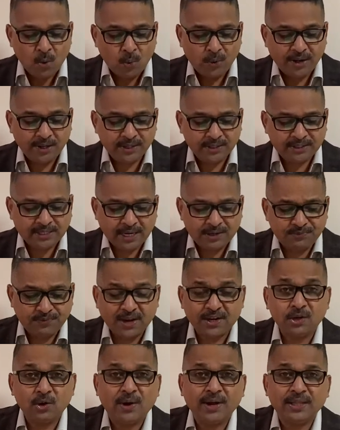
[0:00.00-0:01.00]
He said,
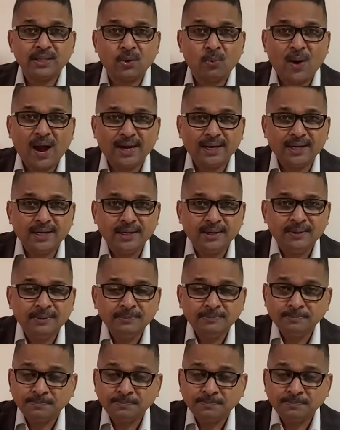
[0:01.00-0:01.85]
When you are in the valley,